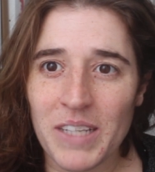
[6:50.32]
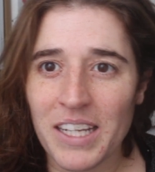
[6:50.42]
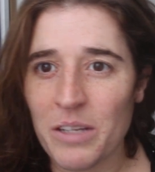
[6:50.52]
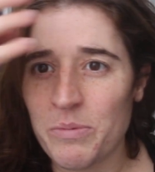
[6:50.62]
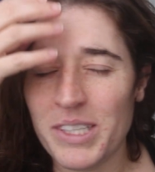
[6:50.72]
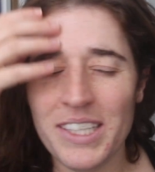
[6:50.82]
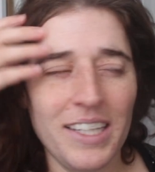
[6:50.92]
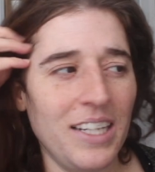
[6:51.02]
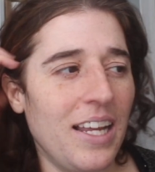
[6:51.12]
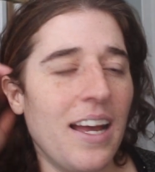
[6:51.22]
in the moon,
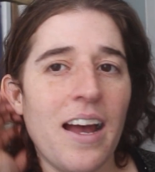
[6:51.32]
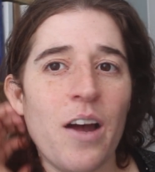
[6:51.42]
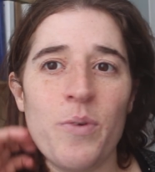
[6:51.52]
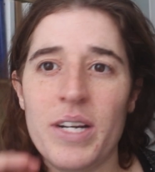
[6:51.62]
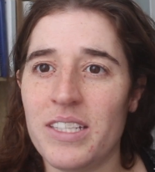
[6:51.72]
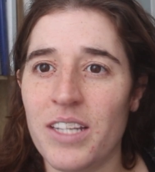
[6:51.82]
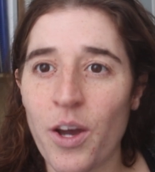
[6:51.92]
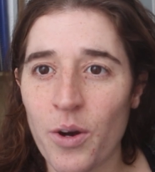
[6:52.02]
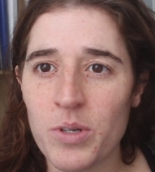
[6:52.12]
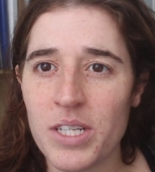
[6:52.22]
whereas
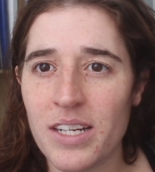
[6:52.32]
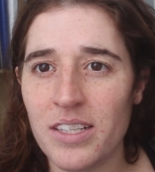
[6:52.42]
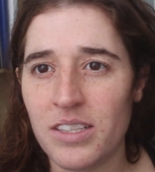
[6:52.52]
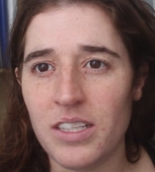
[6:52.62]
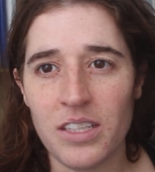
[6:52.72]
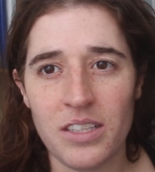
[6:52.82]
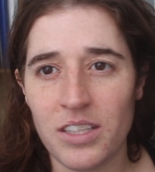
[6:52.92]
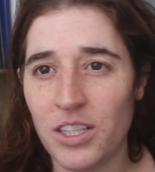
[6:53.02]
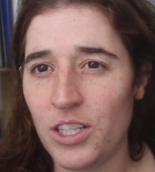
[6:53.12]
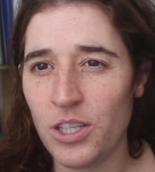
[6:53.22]
the ocean is
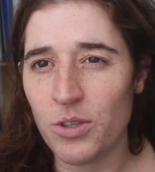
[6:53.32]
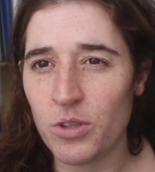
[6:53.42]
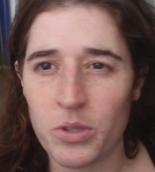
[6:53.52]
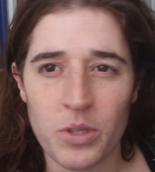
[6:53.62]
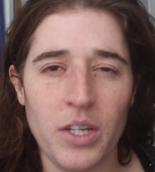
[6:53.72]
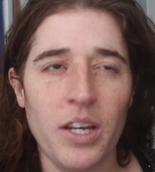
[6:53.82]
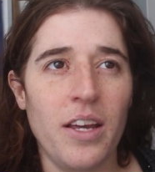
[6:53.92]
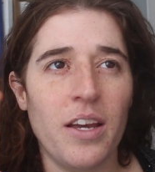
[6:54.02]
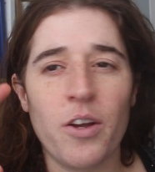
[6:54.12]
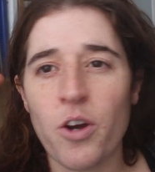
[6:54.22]
this huge,
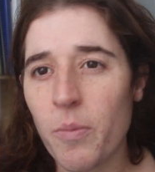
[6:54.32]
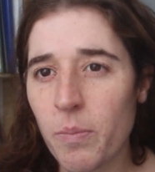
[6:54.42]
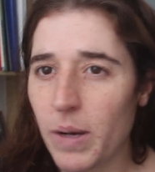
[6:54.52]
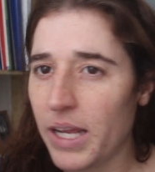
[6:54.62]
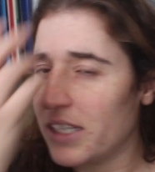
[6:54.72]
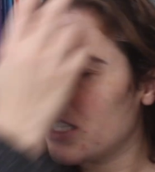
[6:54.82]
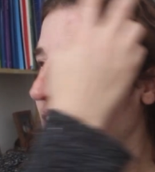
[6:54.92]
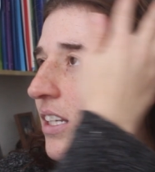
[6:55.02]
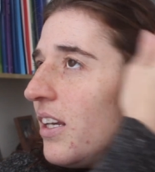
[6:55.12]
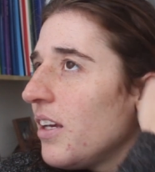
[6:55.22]

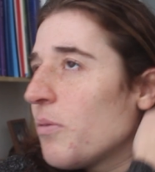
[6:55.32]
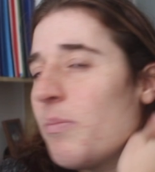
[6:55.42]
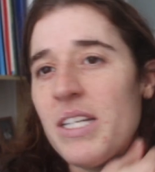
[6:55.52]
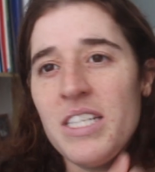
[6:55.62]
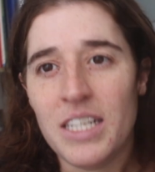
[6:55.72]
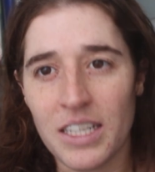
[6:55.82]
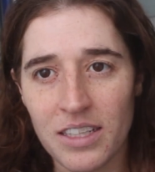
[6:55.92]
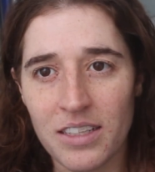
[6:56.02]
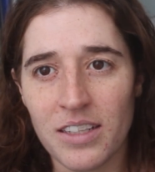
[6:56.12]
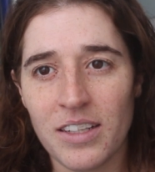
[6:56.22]
complex
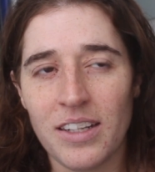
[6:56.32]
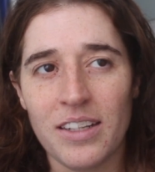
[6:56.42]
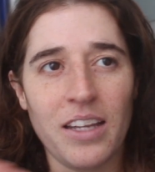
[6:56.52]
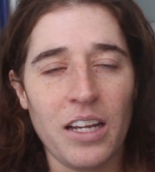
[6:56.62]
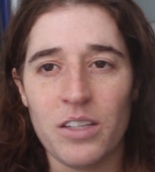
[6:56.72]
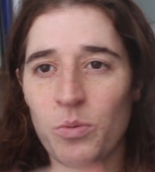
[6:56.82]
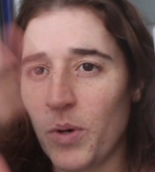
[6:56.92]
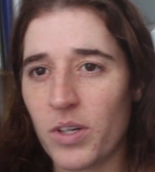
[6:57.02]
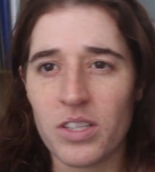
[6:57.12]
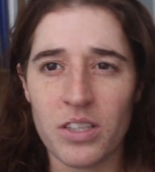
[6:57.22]
machine that
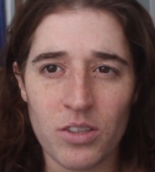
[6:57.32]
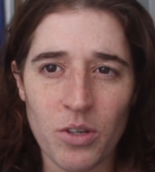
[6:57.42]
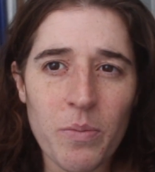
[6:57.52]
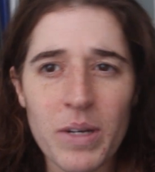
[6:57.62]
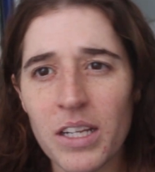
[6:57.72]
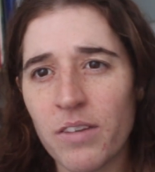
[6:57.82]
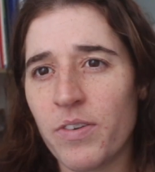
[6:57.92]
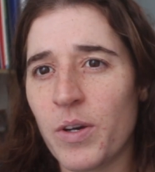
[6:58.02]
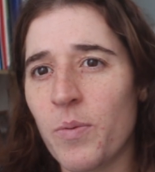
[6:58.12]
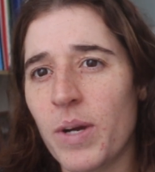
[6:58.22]
works in so many
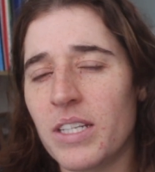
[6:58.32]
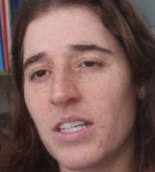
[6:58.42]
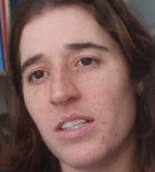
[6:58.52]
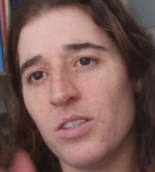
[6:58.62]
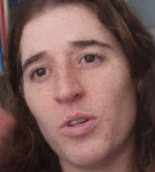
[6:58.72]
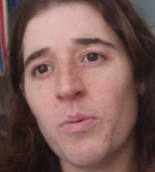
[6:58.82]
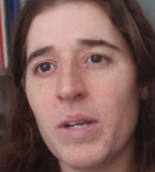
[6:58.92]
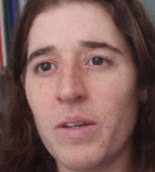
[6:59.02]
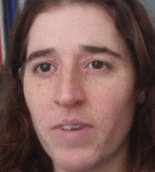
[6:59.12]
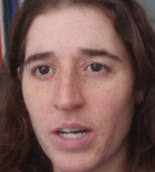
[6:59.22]
different ways, has so many